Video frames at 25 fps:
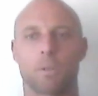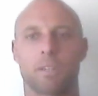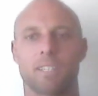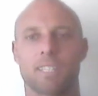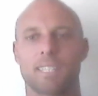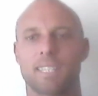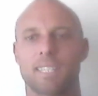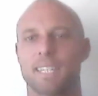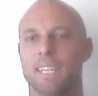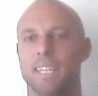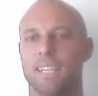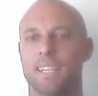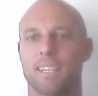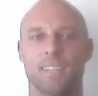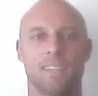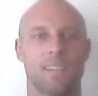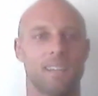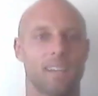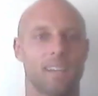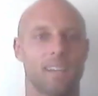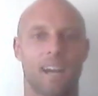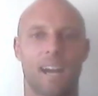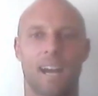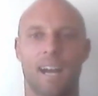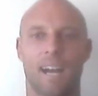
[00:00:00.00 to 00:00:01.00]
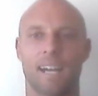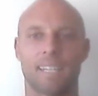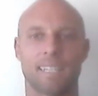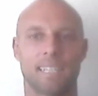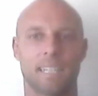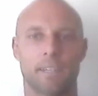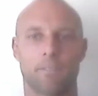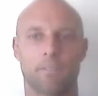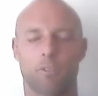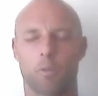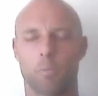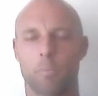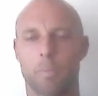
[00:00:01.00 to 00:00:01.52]
we see high
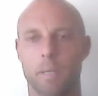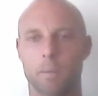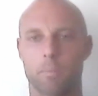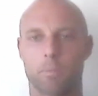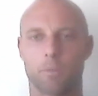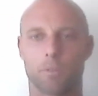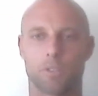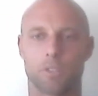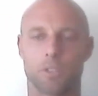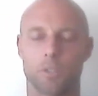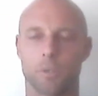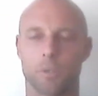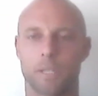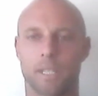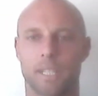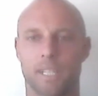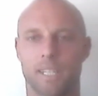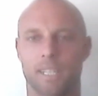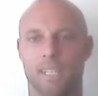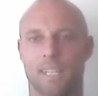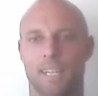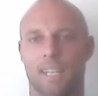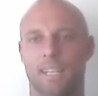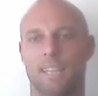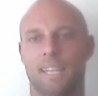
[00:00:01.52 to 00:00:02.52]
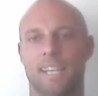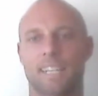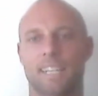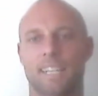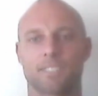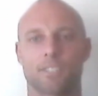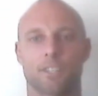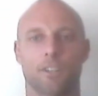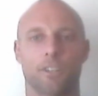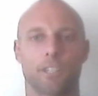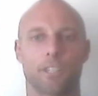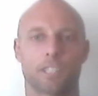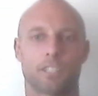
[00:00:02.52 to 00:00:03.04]
level people doing and our
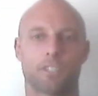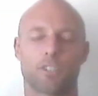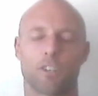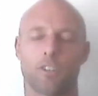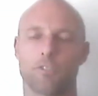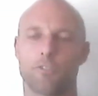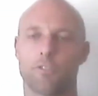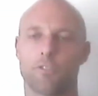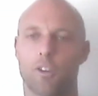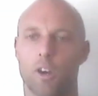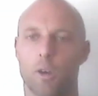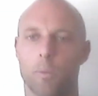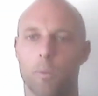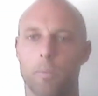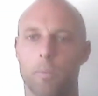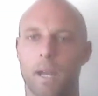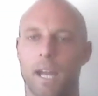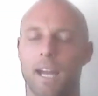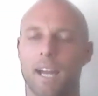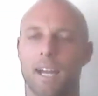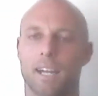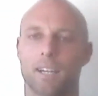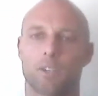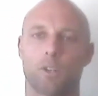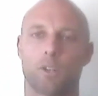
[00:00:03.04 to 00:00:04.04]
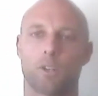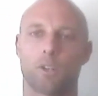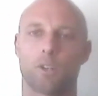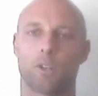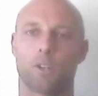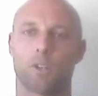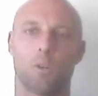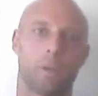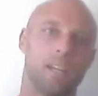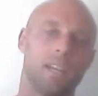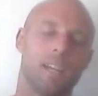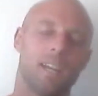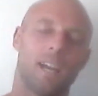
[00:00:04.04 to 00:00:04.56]
legs are going so far back,
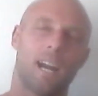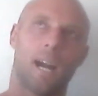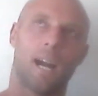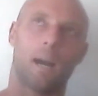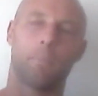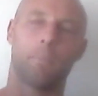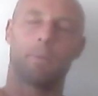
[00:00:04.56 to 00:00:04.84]
or we